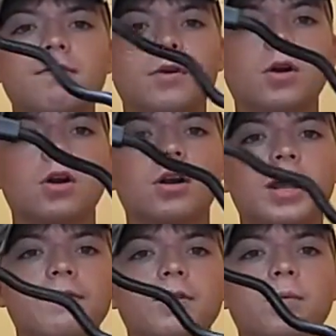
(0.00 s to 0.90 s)
for
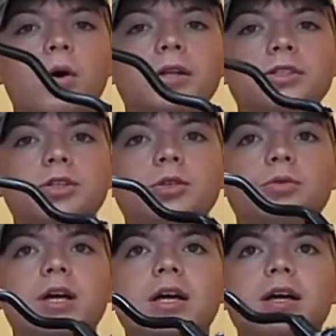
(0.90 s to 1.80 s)
if you want to
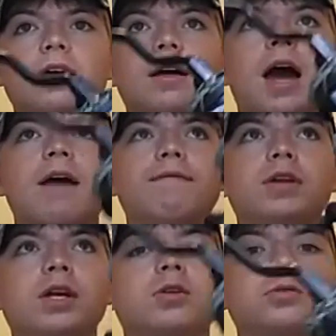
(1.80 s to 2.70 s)
have
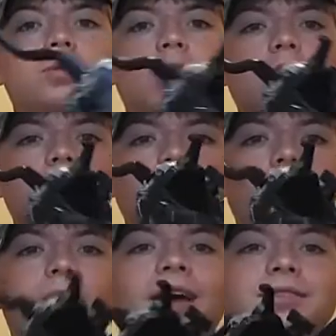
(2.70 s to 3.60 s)
videos where you
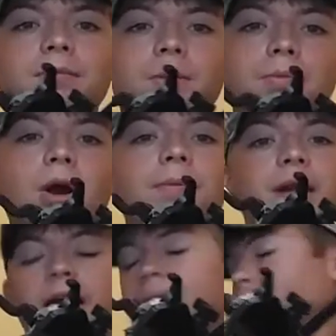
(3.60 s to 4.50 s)
don't have something to prop an
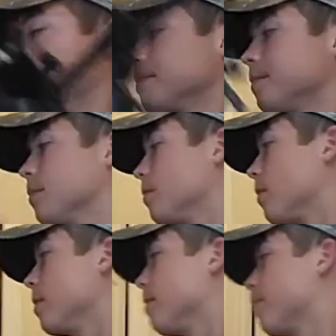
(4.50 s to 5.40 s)
item on,
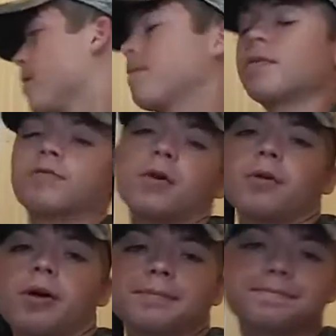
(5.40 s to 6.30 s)
prop your phone
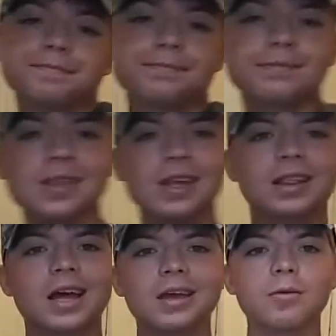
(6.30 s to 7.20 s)
on.
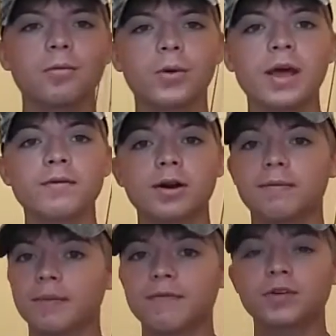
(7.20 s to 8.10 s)
Like whenever
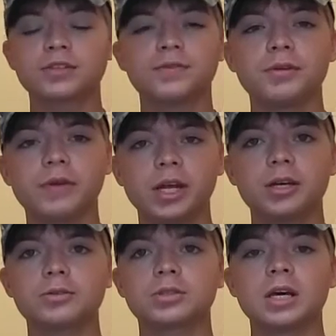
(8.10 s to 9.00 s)
my first few
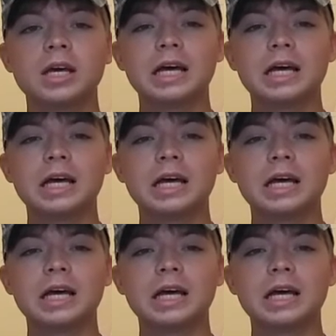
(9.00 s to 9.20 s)
videos,